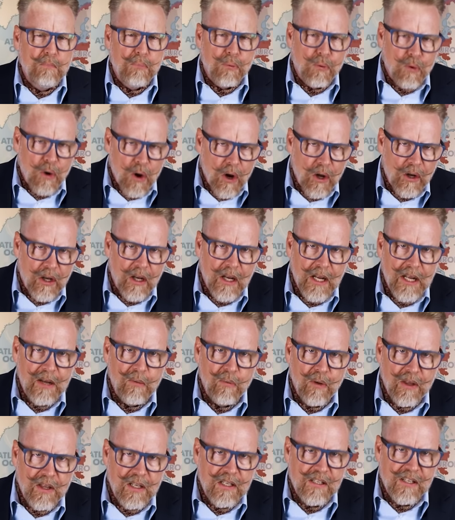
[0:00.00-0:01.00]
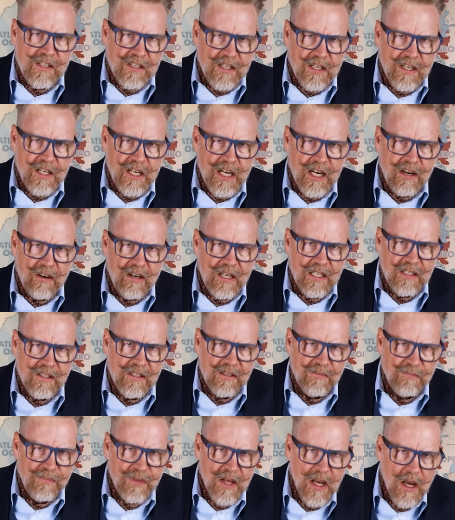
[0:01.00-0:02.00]
broadly with
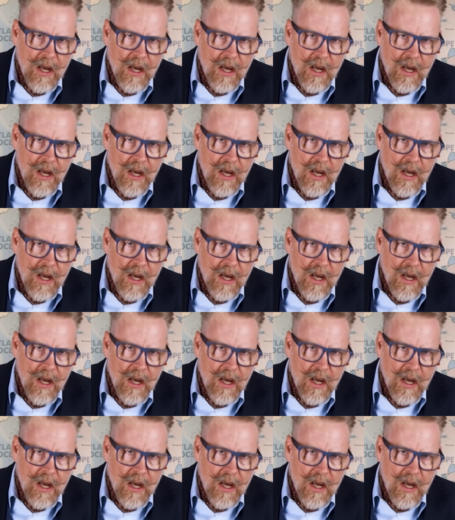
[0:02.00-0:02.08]
incendiaries.